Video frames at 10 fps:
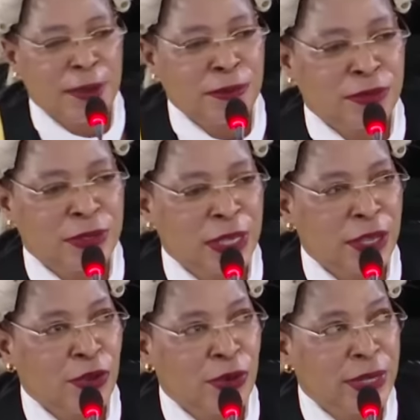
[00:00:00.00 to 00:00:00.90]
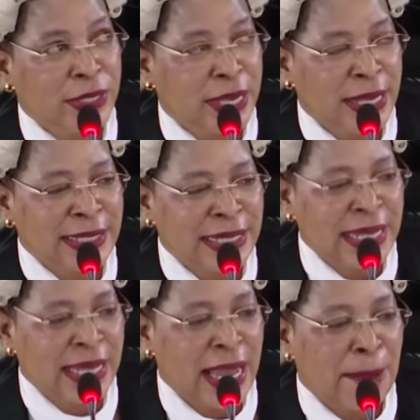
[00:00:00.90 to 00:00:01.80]
up to say you're
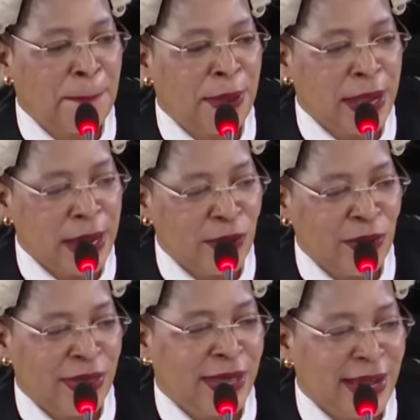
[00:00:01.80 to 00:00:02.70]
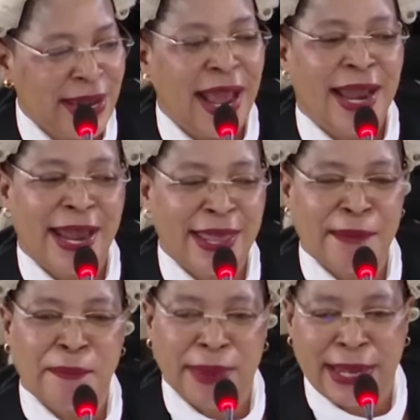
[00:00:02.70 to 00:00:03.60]
discussing a bill within
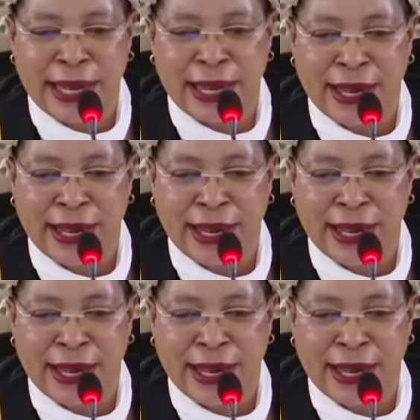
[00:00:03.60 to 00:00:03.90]
another bill.